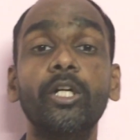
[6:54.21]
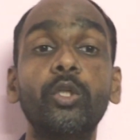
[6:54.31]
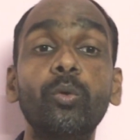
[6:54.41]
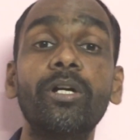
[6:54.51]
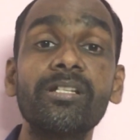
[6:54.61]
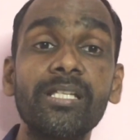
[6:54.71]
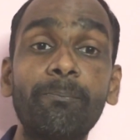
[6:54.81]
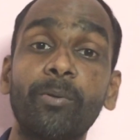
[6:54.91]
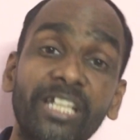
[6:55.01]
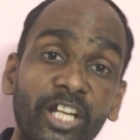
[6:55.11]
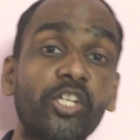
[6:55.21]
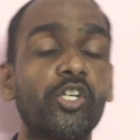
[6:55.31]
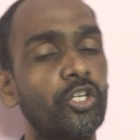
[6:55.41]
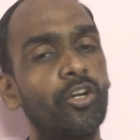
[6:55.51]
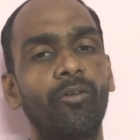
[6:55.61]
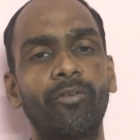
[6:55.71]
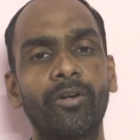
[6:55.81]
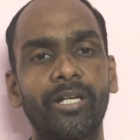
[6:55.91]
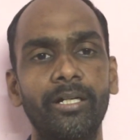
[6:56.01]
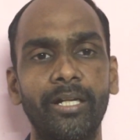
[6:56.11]
towards the protection of
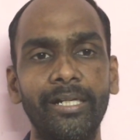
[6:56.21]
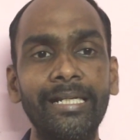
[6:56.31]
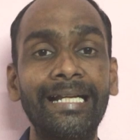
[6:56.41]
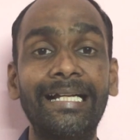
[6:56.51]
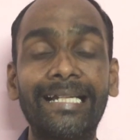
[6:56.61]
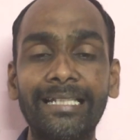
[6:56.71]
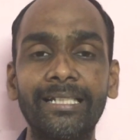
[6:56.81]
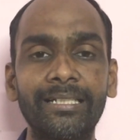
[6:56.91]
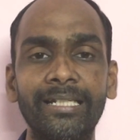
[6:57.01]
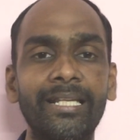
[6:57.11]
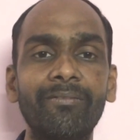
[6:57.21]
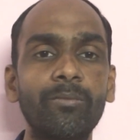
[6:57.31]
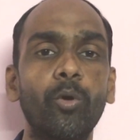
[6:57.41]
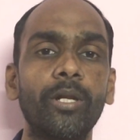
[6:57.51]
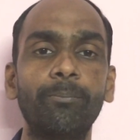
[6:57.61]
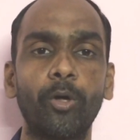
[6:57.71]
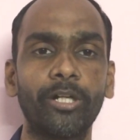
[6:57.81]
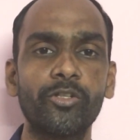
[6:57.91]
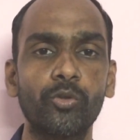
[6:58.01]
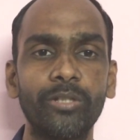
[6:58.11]
our country rather than giving more
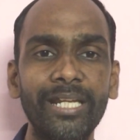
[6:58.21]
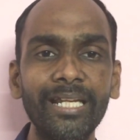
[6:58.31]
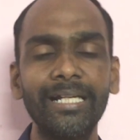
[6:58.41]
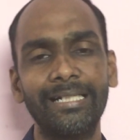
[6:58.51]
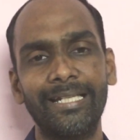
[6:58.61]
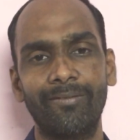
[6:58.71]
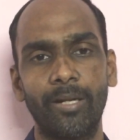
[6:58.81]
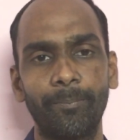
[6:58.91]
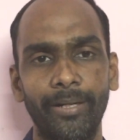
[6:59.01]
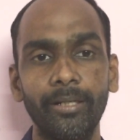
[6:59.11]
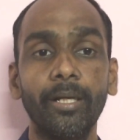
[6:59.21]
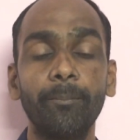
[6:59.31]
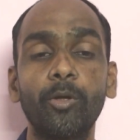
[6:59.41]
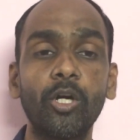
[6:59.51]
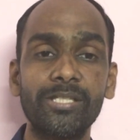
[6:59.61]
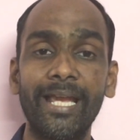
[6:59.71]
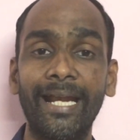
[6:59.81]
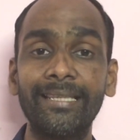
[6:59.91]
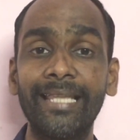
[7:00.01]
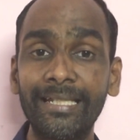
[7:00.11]
importance to the development. Because
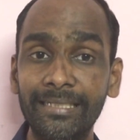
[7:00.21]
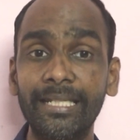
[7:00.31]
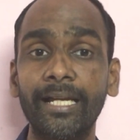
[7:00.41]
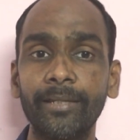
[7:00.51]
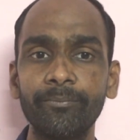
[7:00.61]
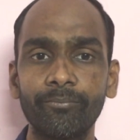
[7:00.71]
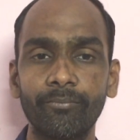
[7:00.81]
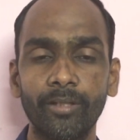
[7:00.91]
at that time,